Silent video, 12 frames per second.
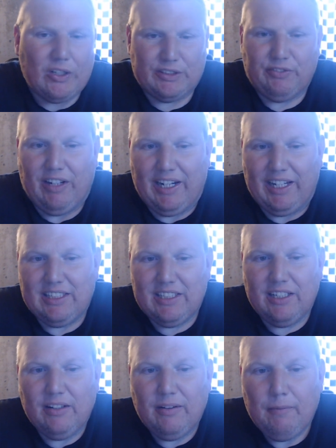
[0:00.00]
fight.
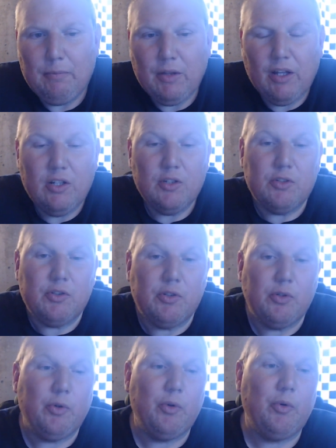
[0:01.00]

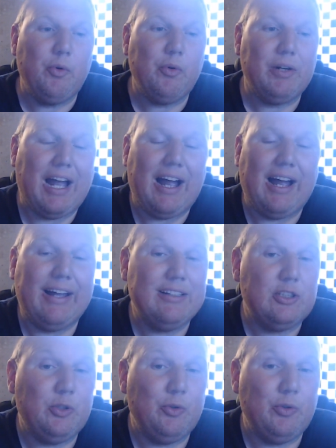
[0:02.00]
Two
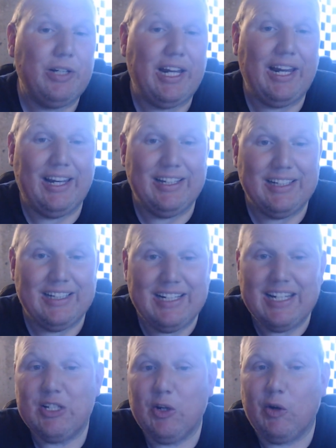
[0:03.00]
guys who can
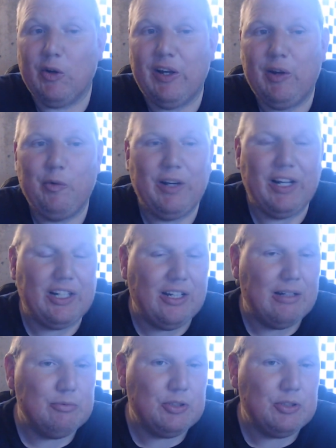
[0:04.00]
get dirty when it comes